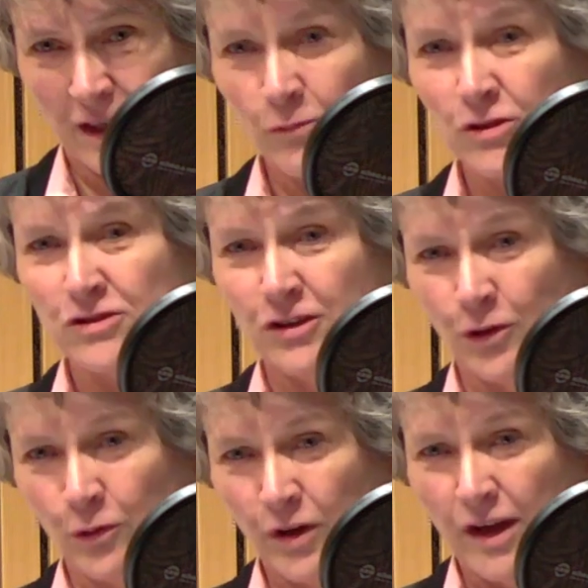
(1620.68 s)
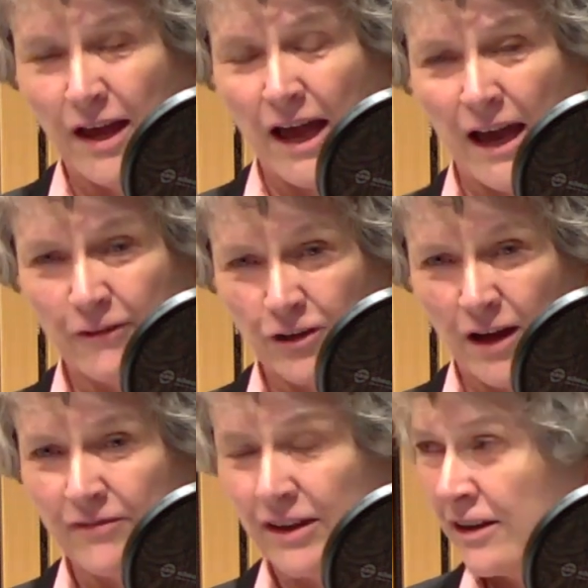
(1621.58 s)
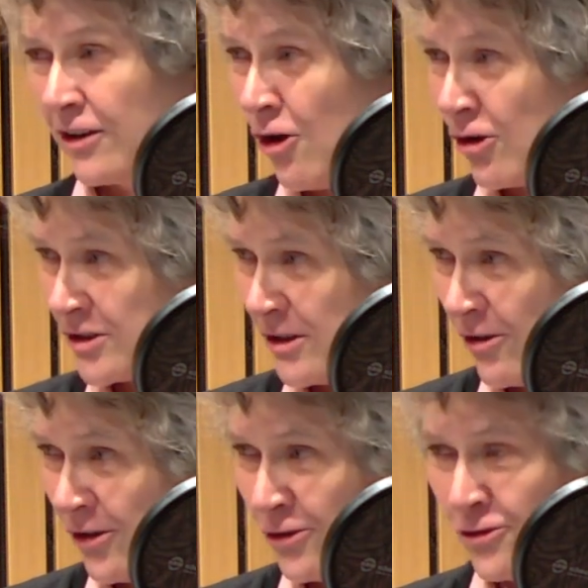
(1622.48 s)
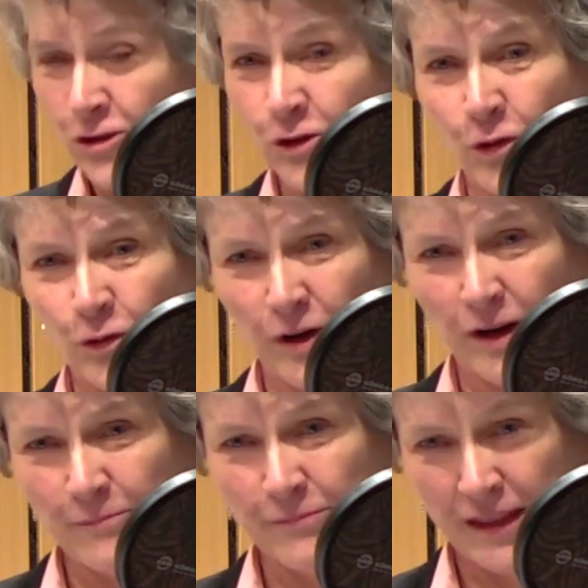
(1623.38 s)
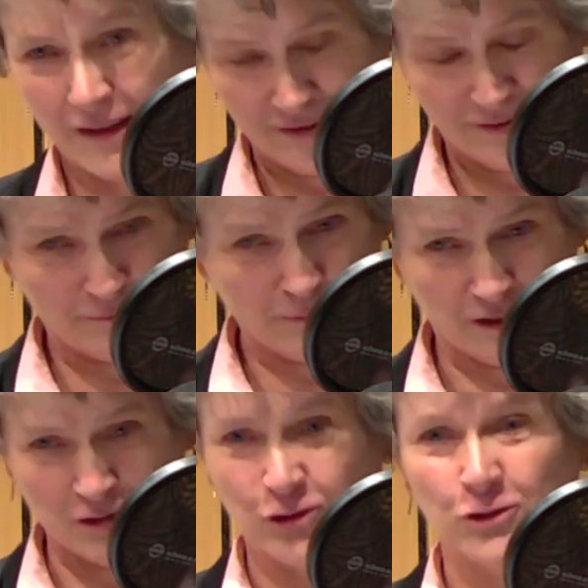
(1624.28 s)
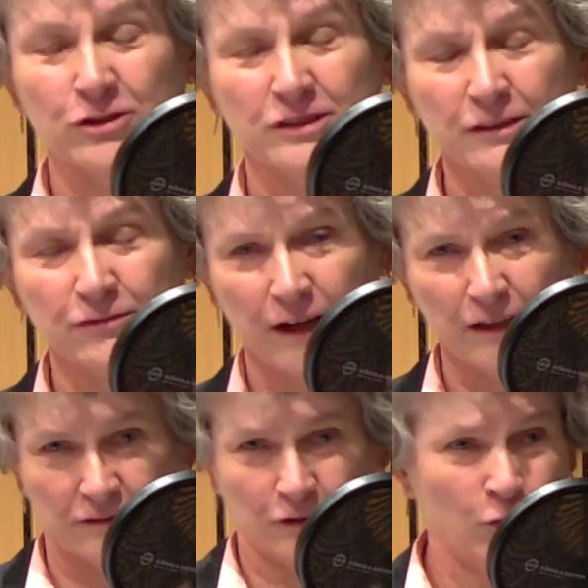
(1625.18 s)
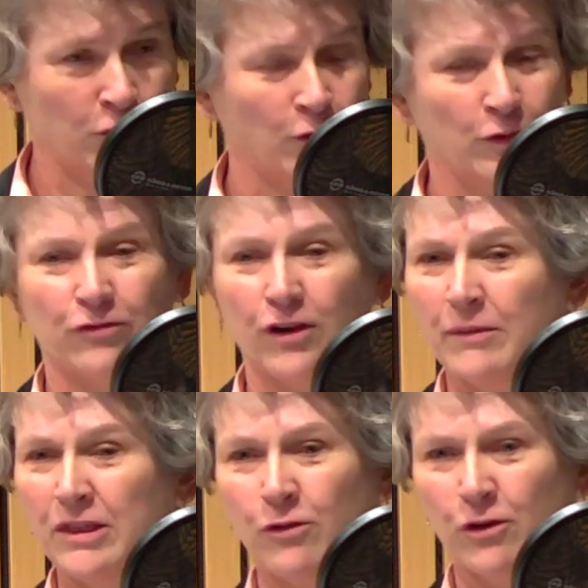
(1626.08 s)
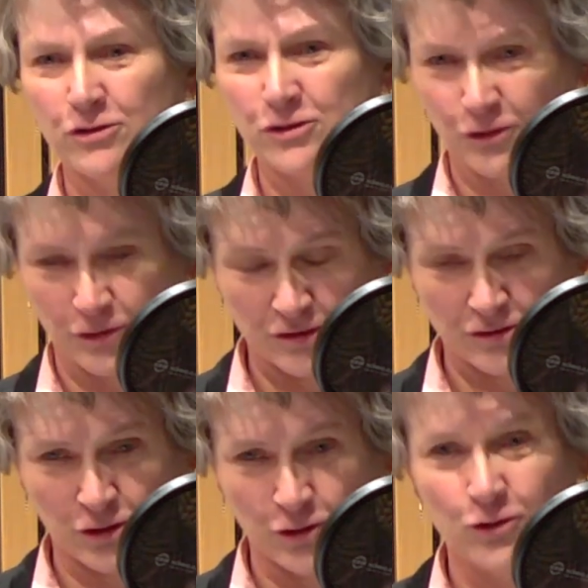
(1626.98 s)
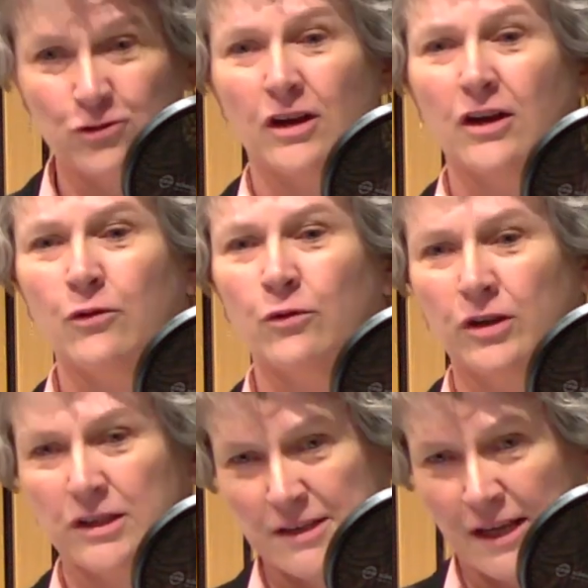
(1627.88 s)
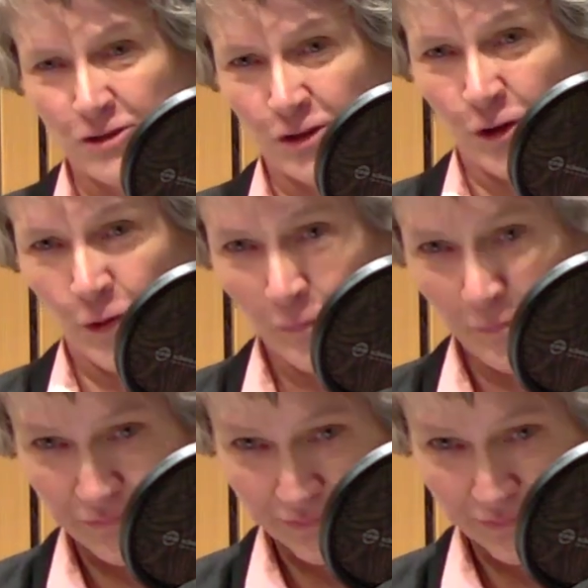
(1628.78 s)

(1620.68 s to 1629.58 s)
was, after having lockdowns, but the school still felt, oh no, you've come in the wrong shoes. We're going to send you home